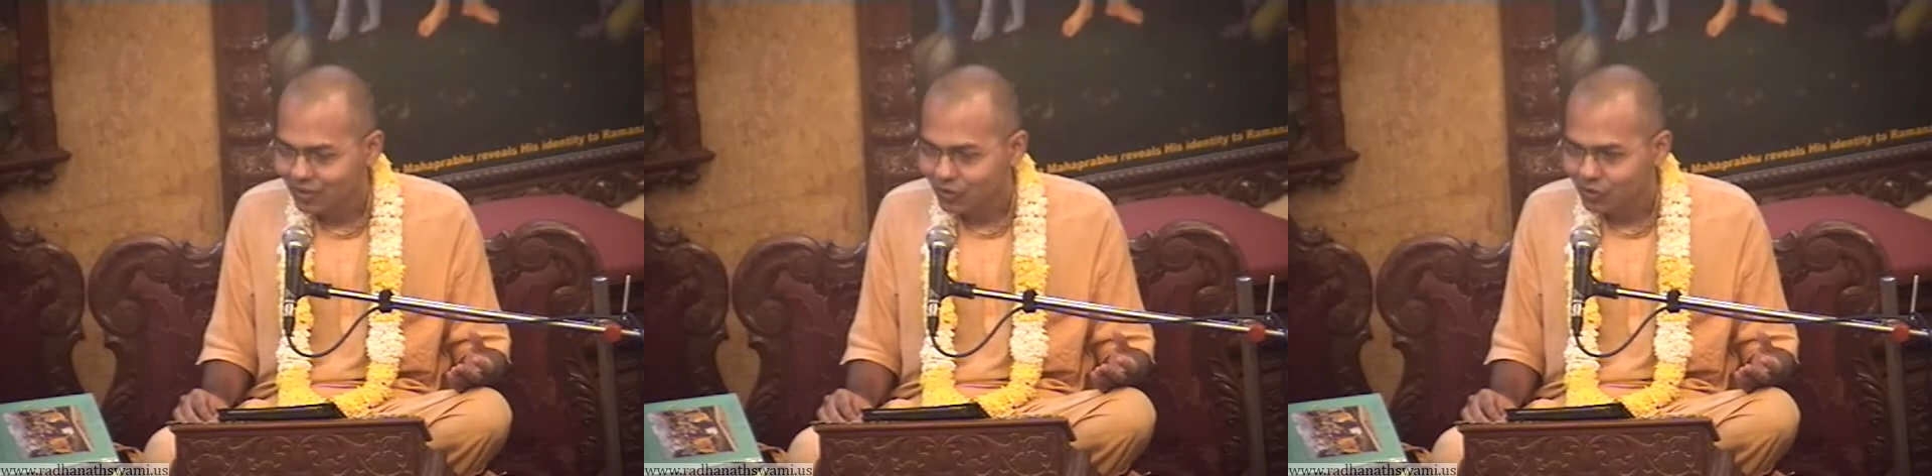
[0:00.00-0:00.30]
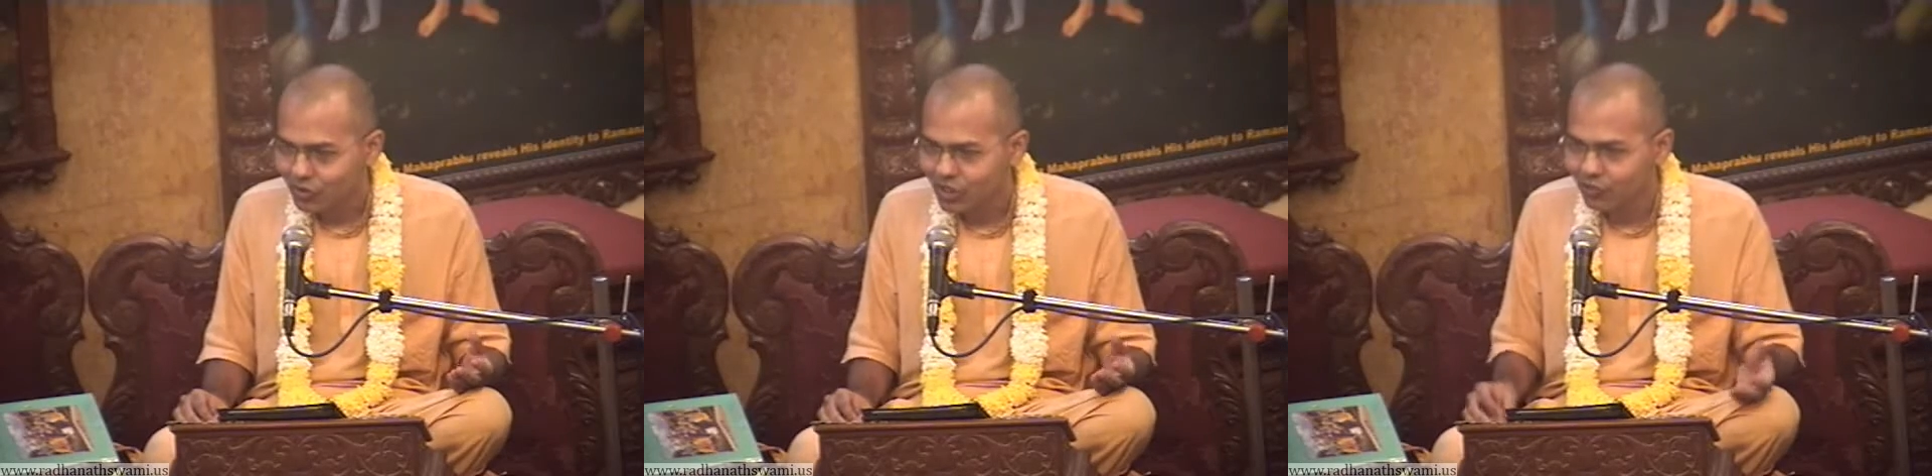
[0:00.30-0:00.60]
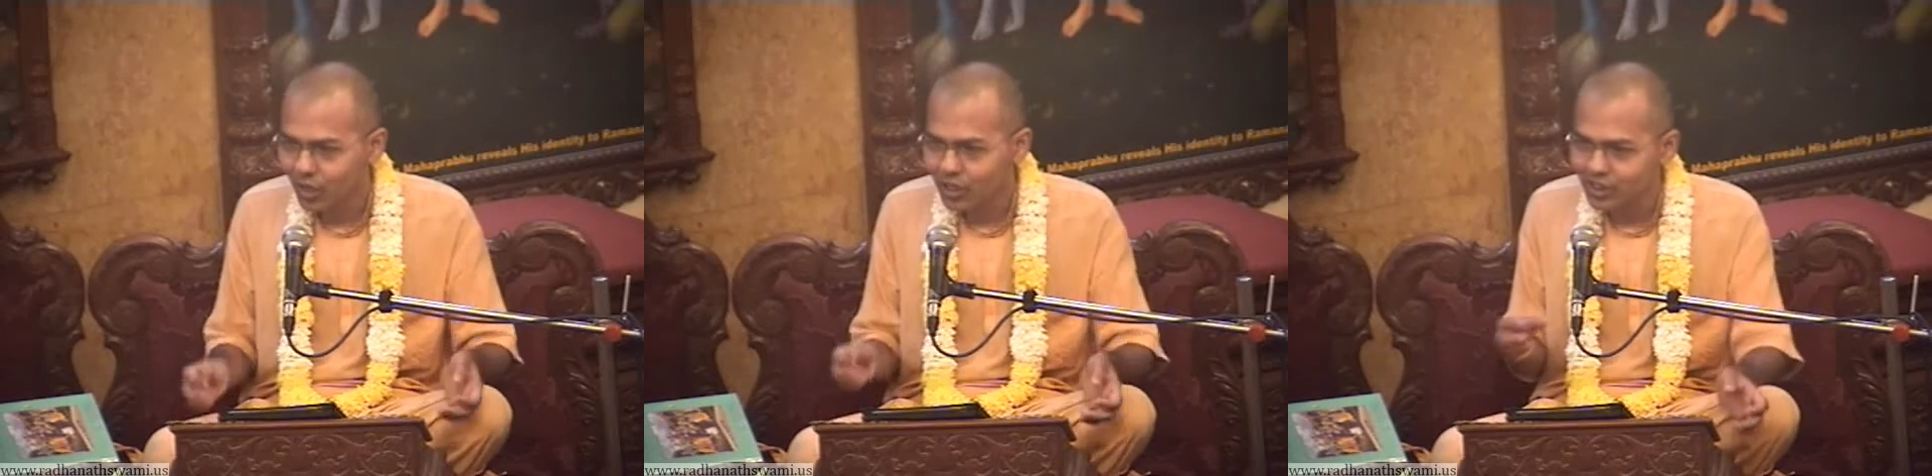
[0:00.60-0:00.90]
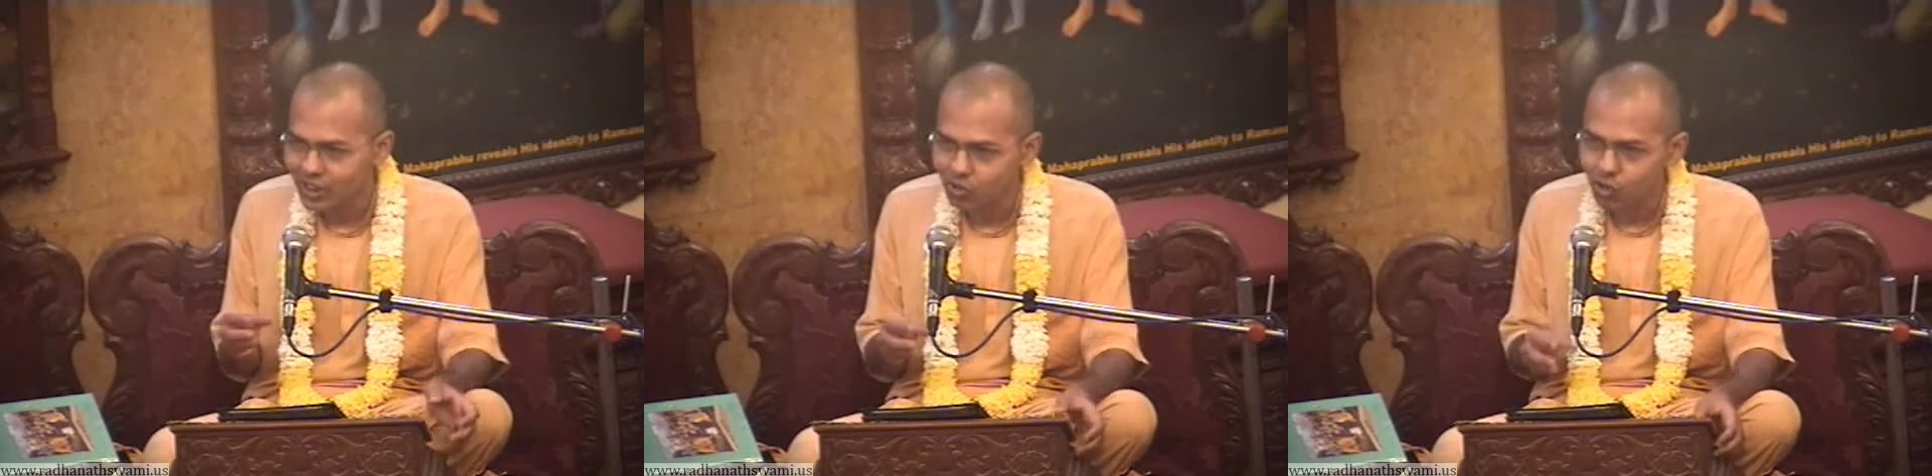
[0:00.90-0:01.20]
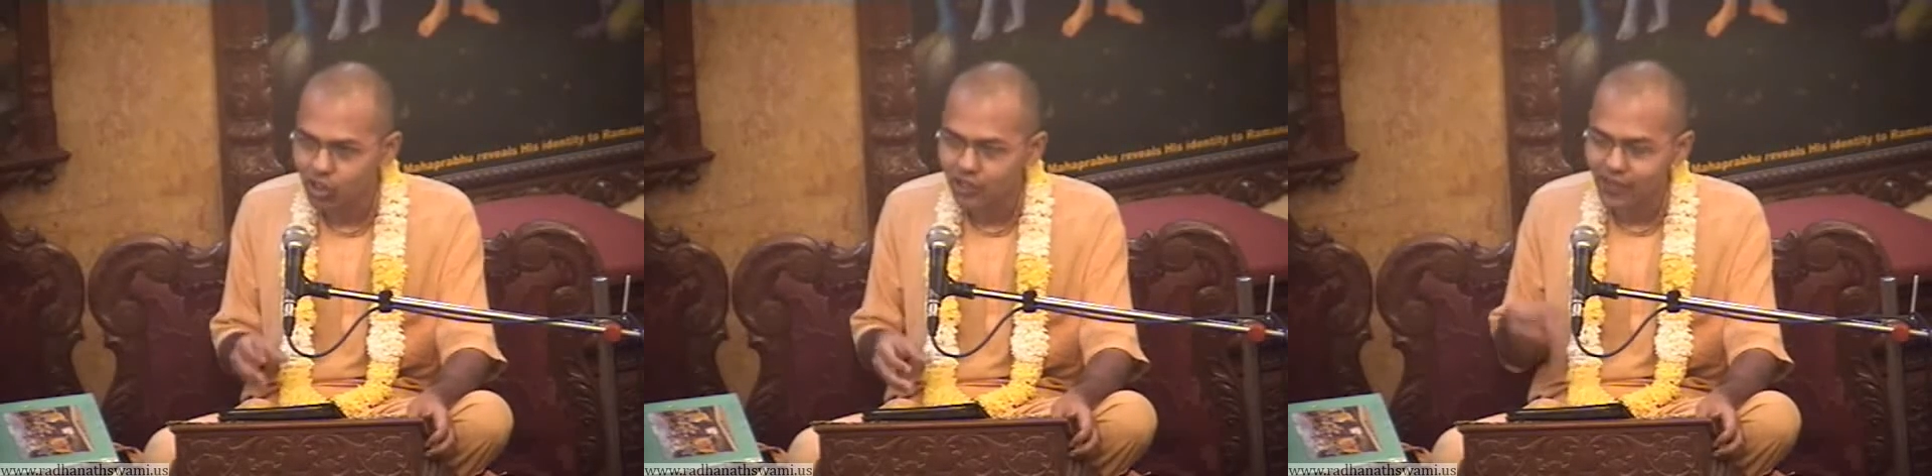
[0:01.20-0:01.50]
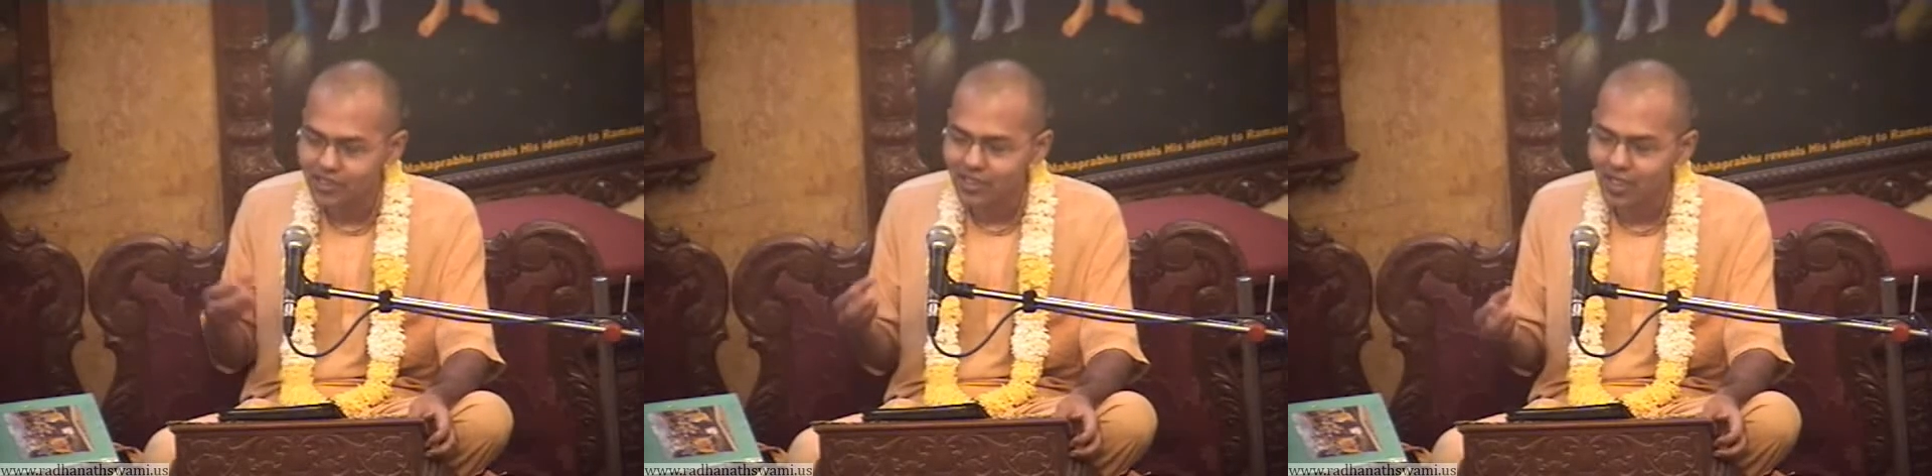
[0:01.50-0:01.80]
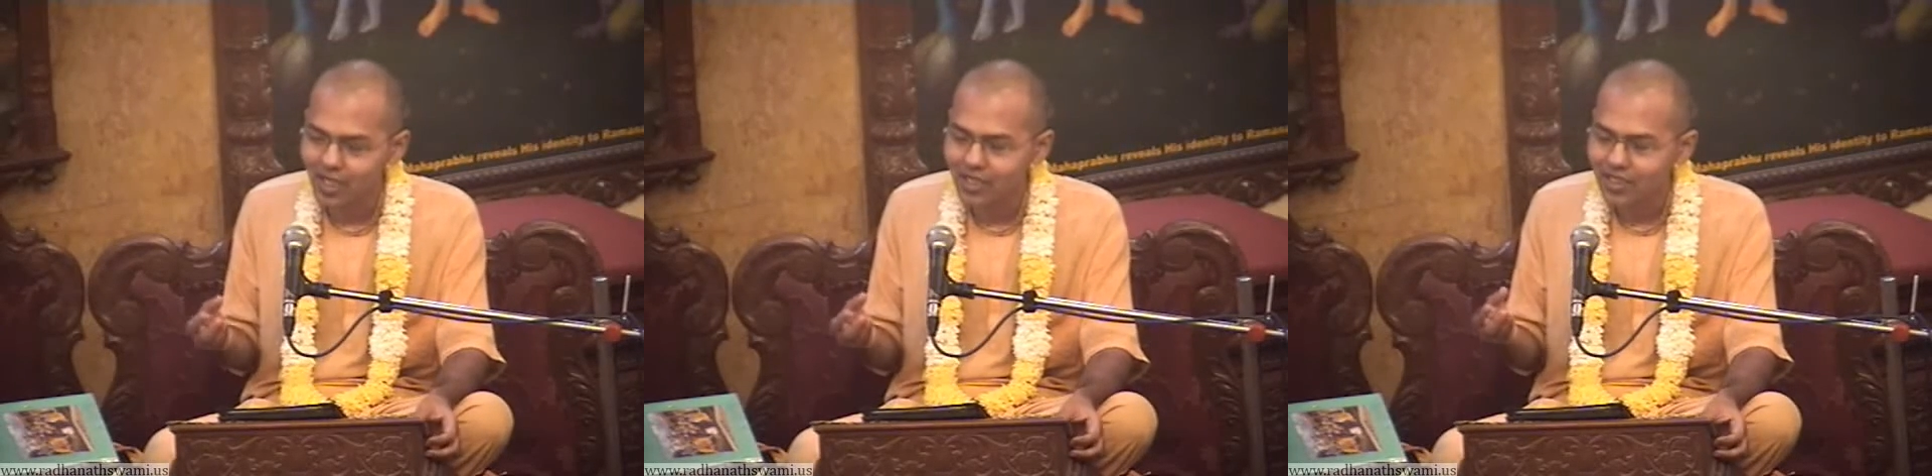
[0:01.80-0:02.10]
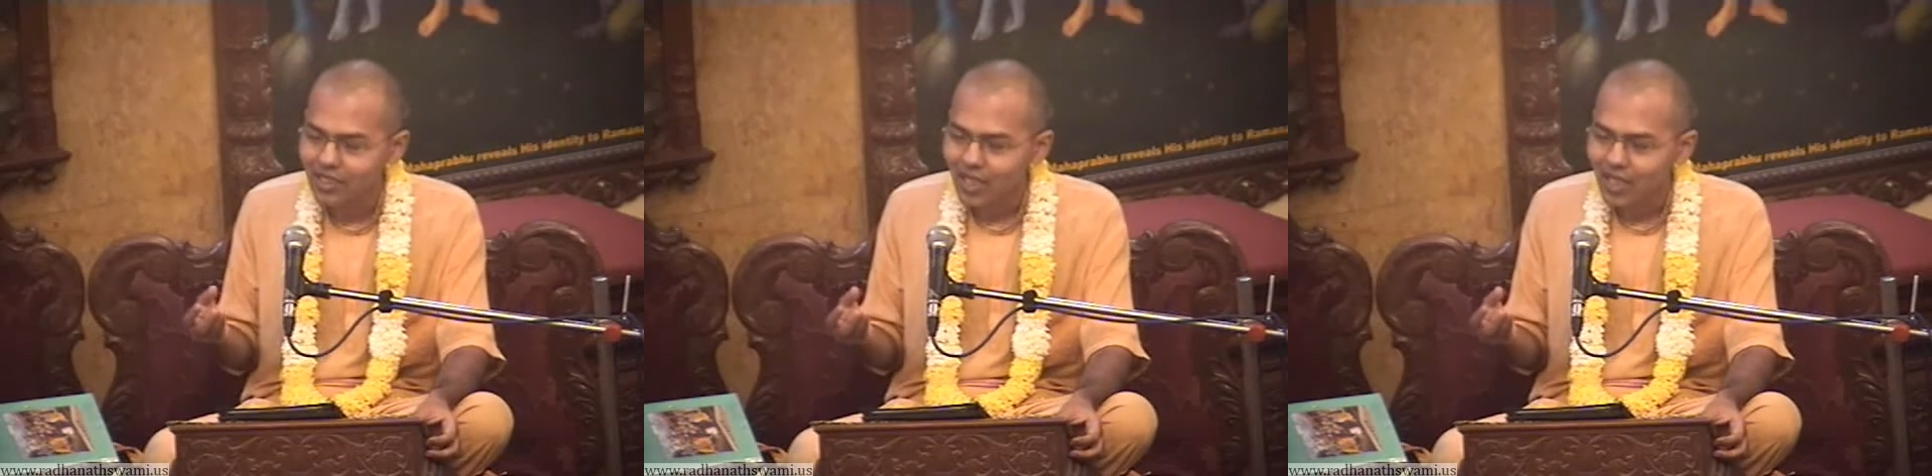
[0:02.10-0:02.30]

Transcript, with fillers: So he wanted to glorify the Lord